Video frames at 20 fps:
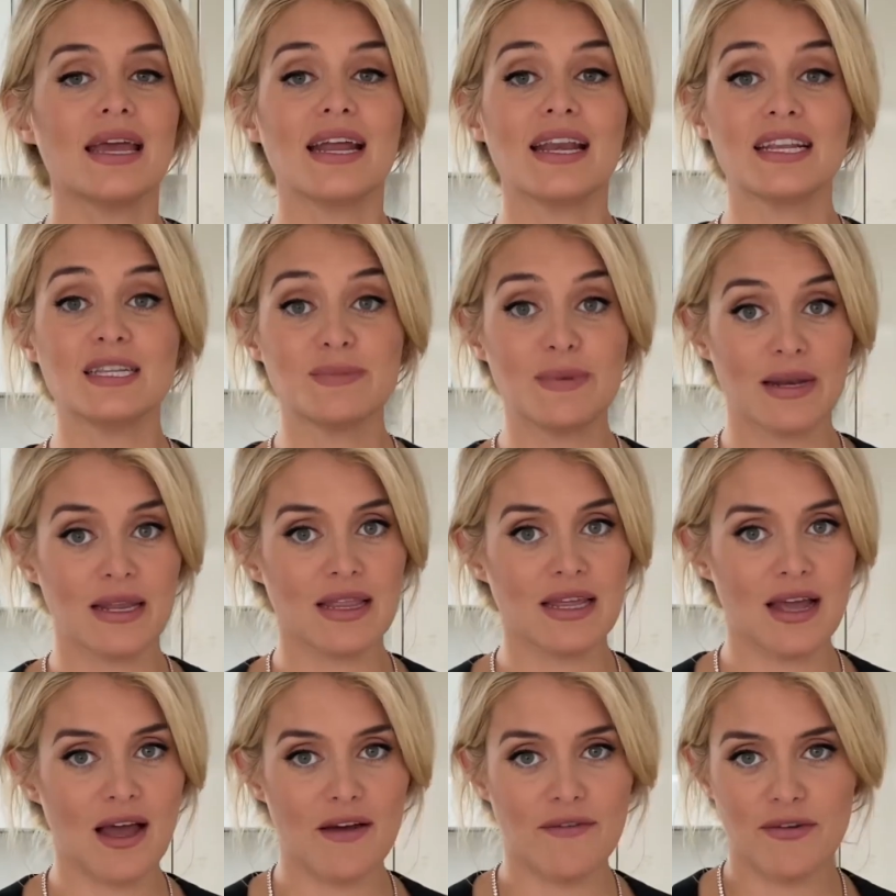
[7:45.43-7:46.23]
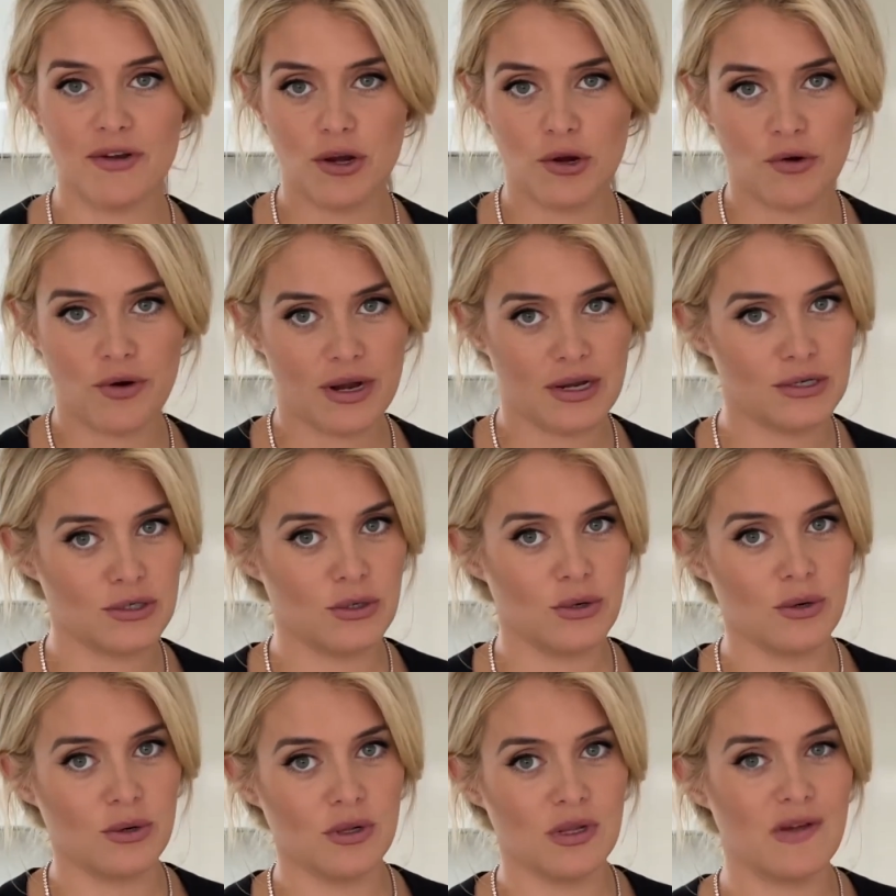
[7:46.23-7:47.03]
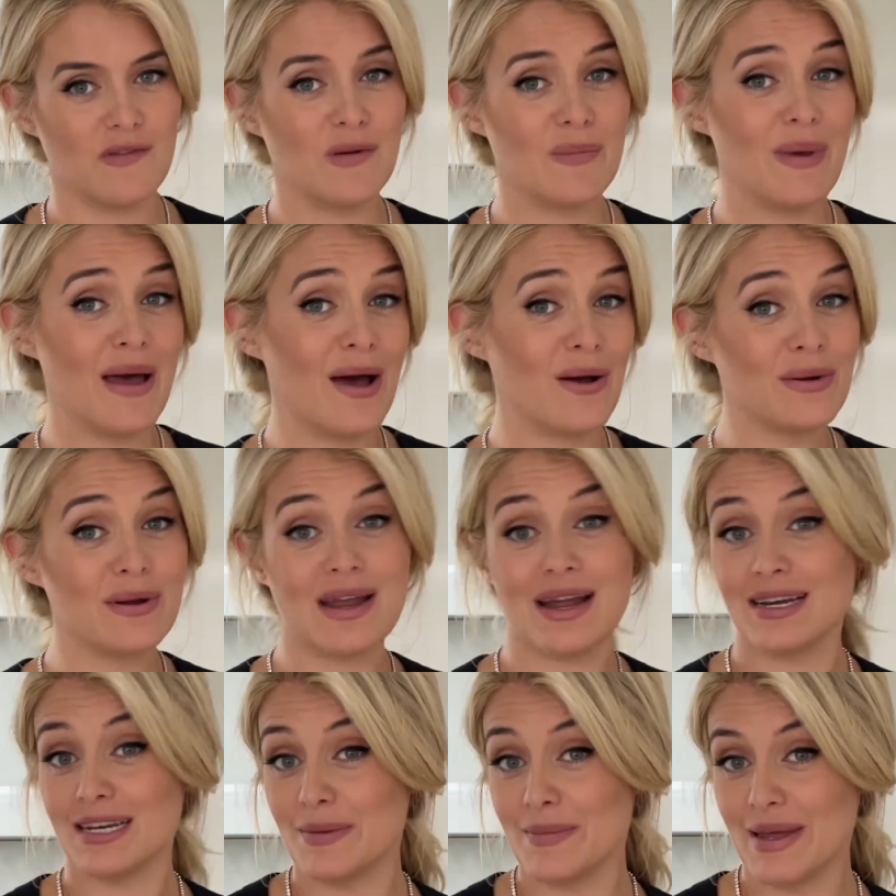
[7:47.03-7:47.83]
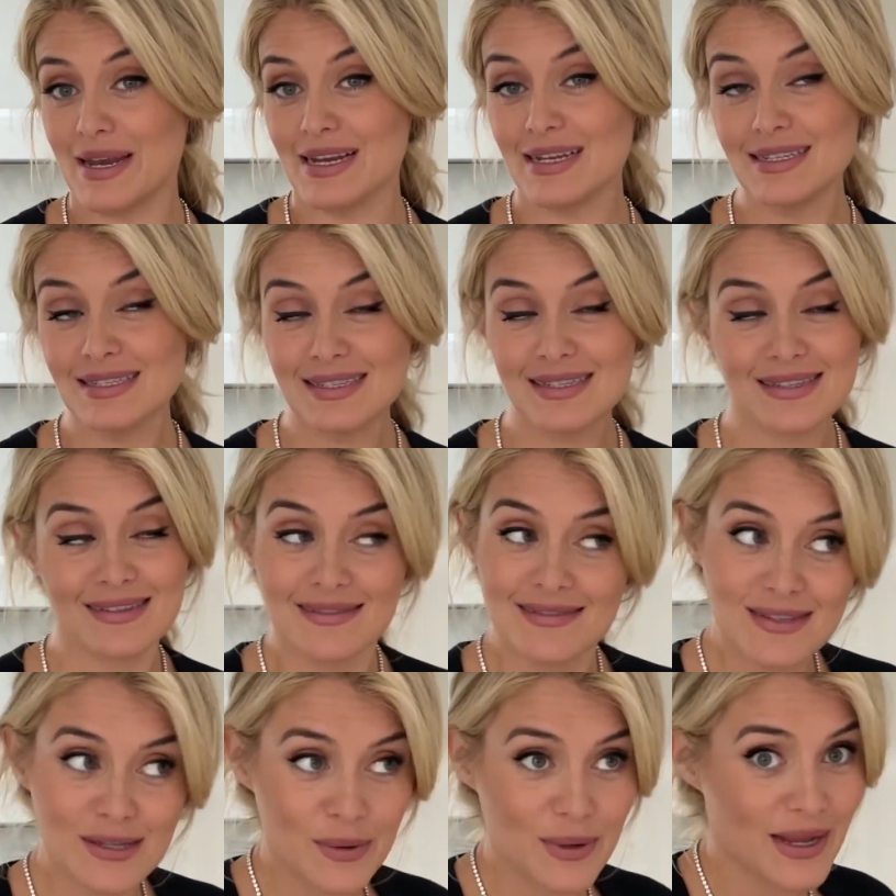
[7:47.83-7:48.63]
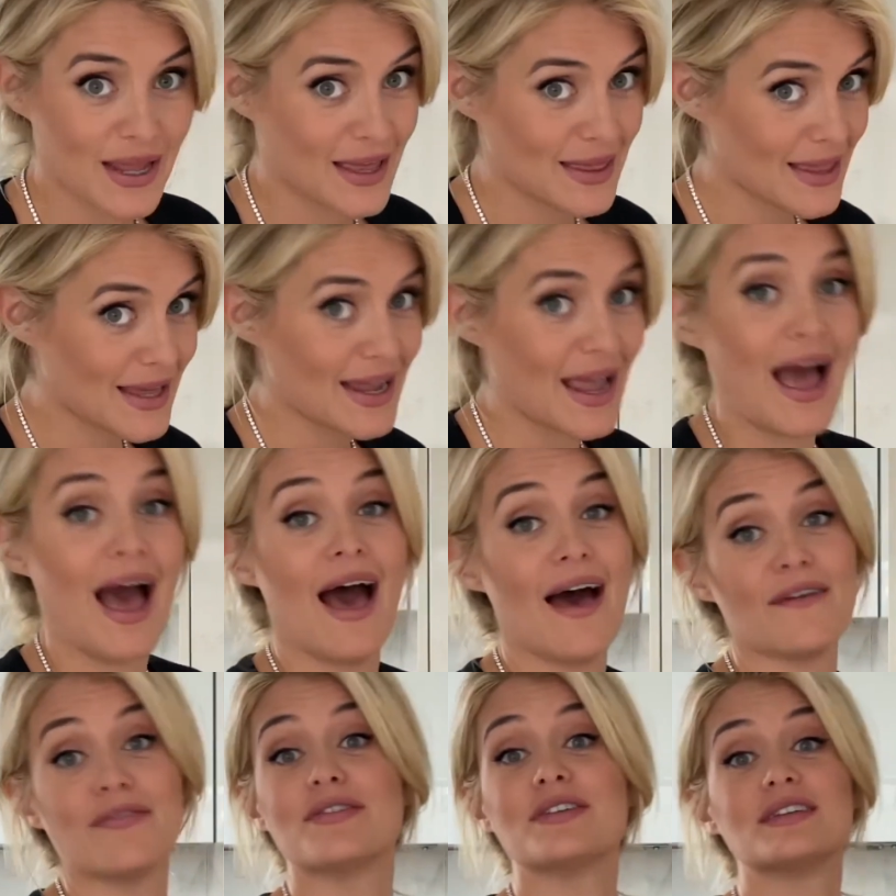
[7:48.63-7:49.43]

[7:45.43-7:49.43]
It has been in the oven a grand total of about 90 minutes. So again, like half the